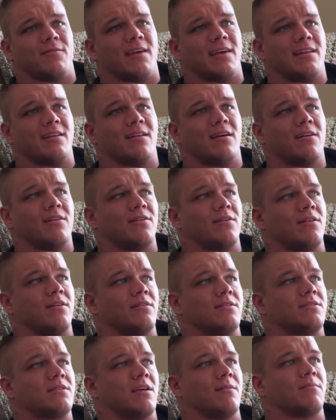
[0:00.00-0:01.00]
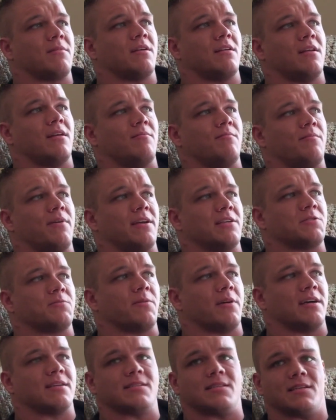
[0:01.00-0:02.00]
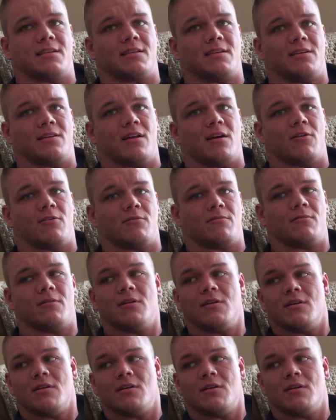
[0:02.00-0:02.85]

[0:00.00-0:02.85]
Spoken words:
getting under something and bench pressing it,